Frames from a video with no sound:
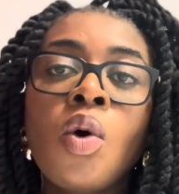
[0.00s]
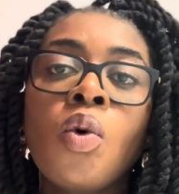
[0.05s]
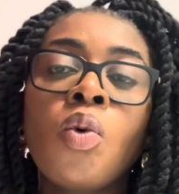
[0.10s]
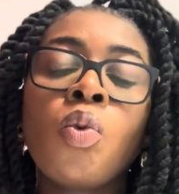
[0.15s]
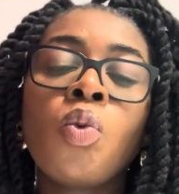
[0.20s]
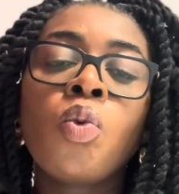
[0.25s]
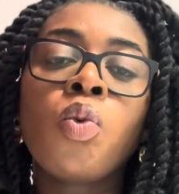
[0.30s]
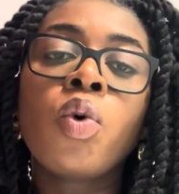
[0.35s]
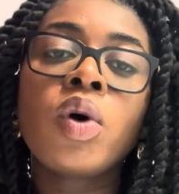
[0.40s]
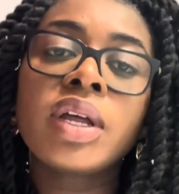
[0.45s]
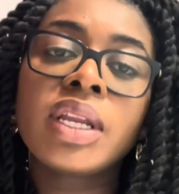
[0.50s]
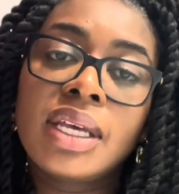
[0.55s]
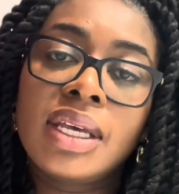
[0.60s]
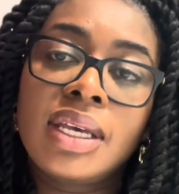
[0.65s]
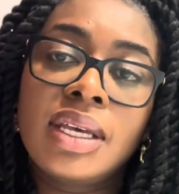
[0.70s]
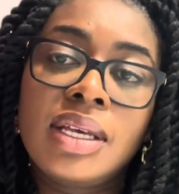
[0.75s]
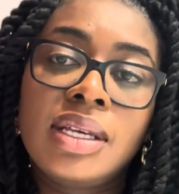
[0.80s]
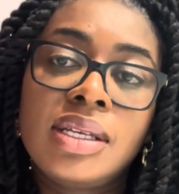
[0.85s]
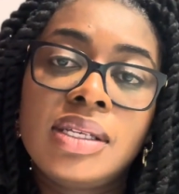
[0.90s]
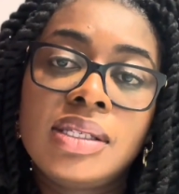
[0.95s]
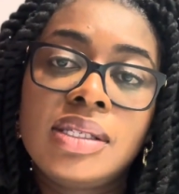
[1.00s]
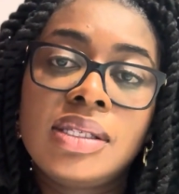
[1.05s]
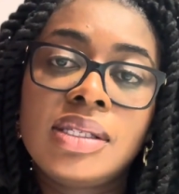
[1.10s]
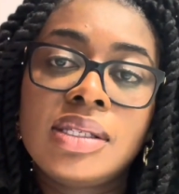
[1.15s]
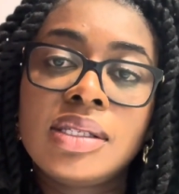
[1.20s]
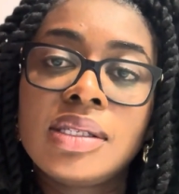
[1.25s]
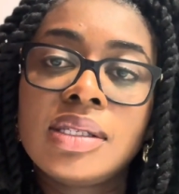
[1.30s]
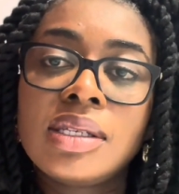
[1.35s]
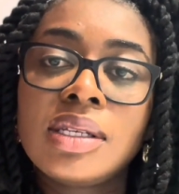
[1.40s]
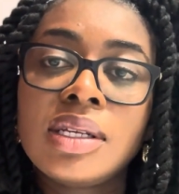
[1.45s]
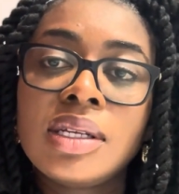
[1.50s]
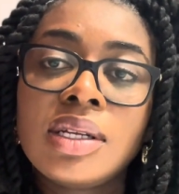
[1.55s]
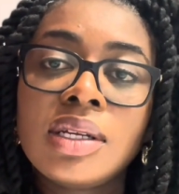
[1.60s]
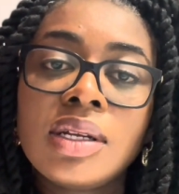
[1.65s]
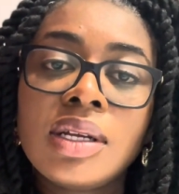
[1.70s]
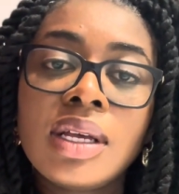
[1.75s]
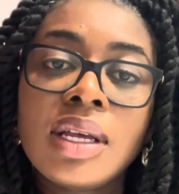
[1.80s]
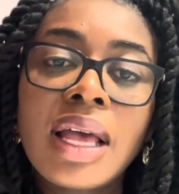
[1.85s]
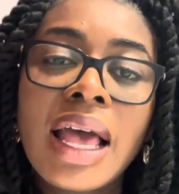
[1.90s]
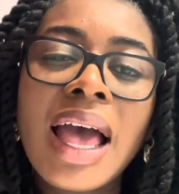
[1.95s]
What is,
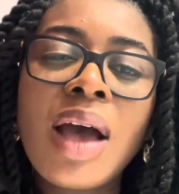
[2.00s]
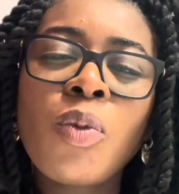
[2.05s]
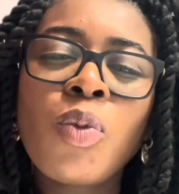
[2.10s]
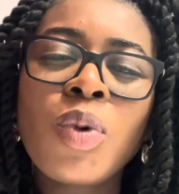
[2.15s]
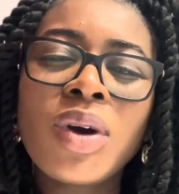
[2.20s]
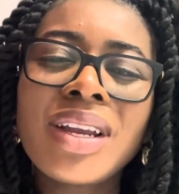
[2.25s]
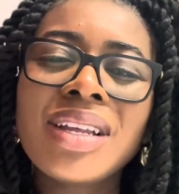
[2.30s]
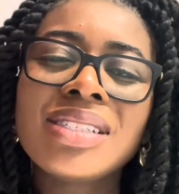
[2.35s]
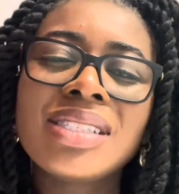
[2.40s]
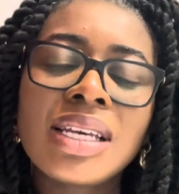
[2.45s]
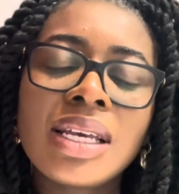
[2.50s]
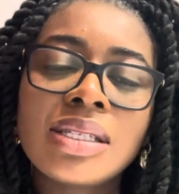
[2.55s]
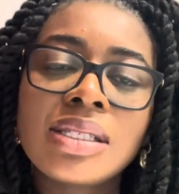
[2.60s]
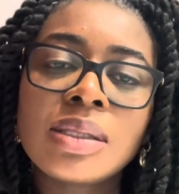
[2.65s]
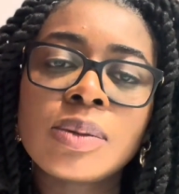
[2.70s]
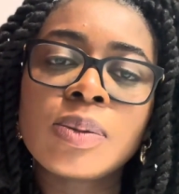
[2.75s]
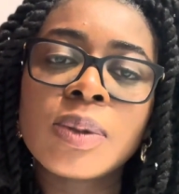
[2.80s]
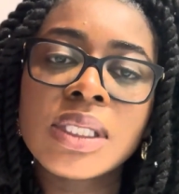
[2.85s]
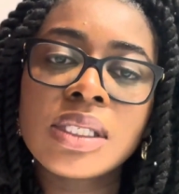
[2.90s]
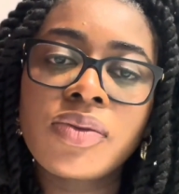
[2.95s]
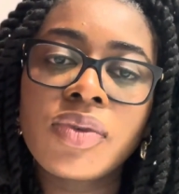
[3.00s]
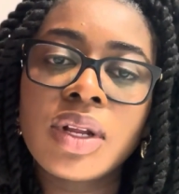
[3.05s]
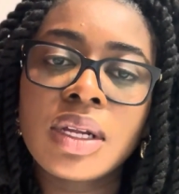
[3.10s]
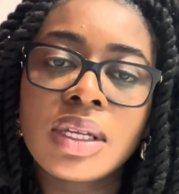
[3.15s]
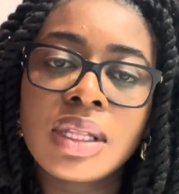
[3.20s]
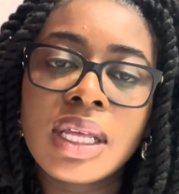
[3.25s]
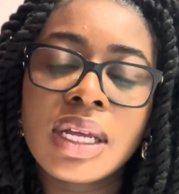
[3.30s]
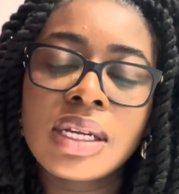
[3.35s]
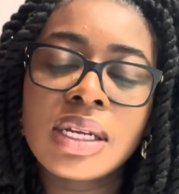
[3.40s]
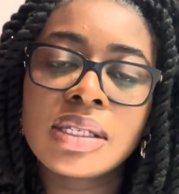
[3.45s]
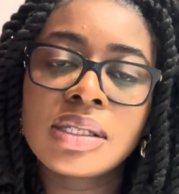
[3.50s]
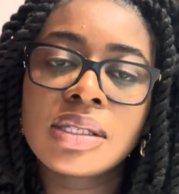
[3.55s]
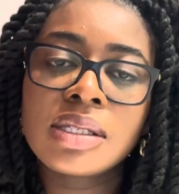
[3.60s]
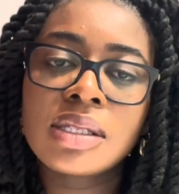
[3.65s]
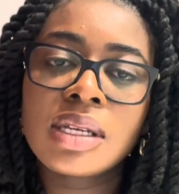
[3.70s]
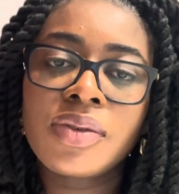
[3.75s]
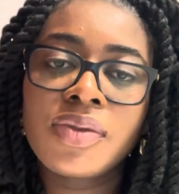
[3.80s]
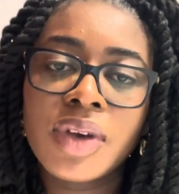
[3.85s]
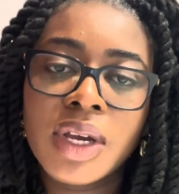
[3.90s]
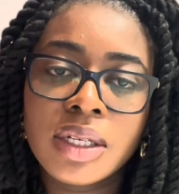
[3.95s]
how, what is it specifically that is
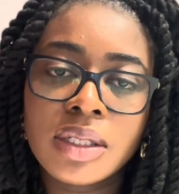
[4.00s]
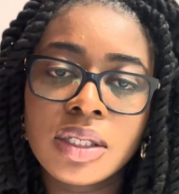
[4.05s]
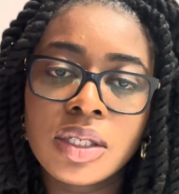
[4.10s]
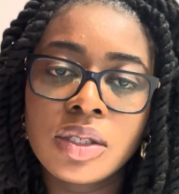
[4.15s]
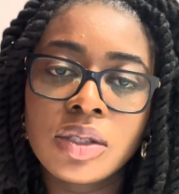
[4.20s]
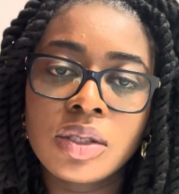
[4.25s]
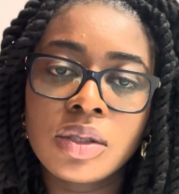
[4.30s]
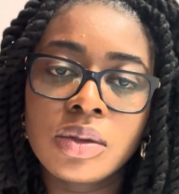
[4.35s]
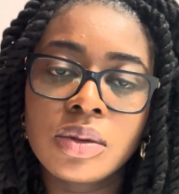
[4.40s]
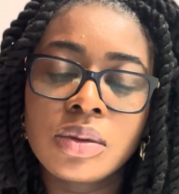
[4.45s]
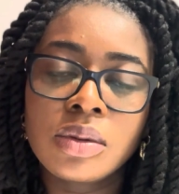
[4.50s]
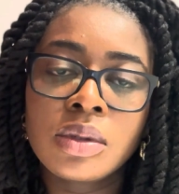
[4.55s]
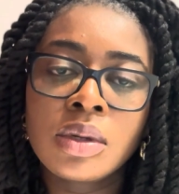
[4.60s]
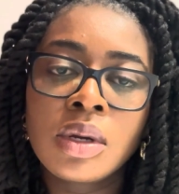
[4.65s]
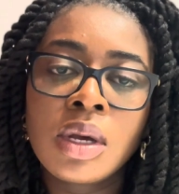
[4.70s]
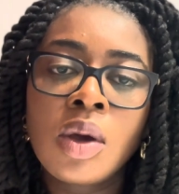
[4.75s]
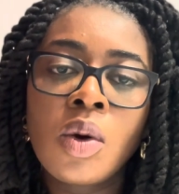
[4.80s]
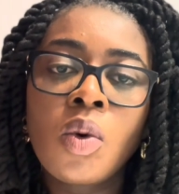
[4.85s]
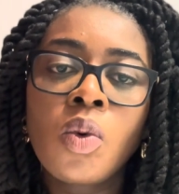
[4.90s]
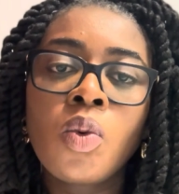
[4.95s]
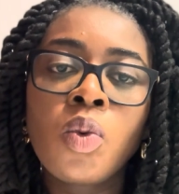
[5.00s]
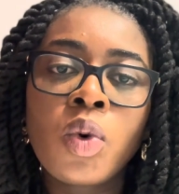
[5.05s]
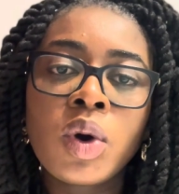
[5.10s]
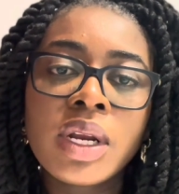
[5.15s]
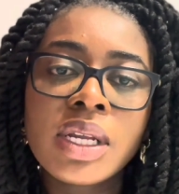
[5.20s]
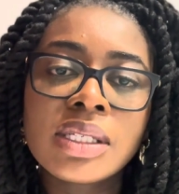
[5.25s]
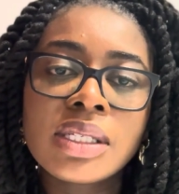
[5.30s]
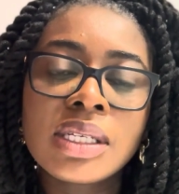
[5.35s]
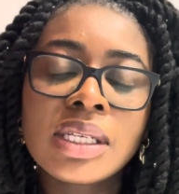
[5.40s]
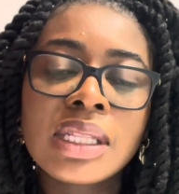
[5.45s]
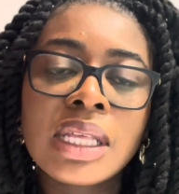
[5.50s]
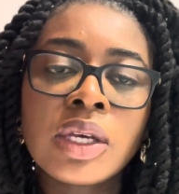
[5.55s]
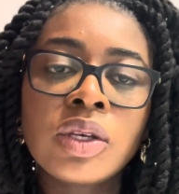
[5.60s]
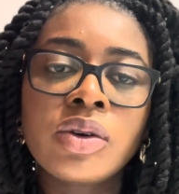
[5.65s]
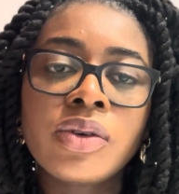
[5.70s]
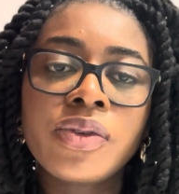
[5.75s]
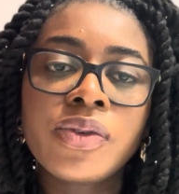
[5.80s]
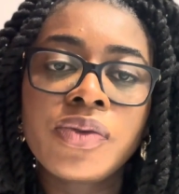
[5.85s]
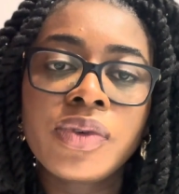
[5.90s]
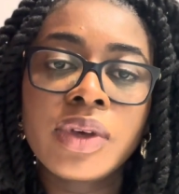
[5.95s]
affecting you? What is it that
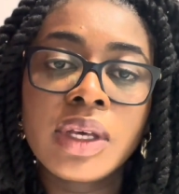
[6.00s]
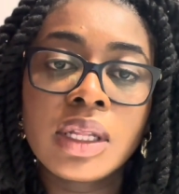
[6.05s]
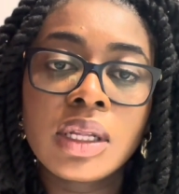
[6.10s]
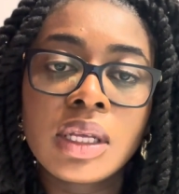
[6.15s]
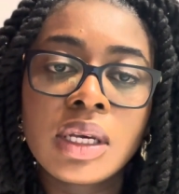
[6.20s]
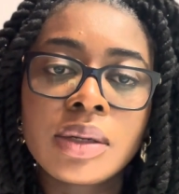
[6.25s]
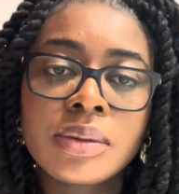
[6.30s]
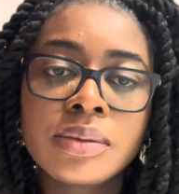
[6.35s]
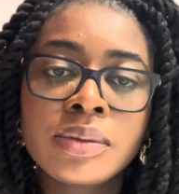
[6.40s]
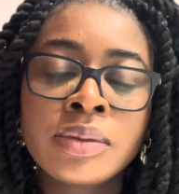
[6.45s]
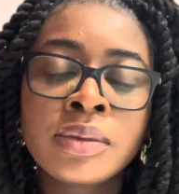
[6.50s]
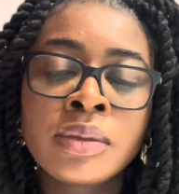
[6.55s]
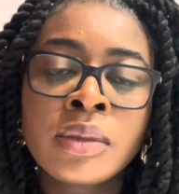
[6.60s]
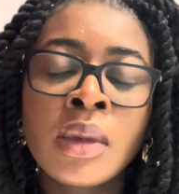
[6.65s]
you're feeling?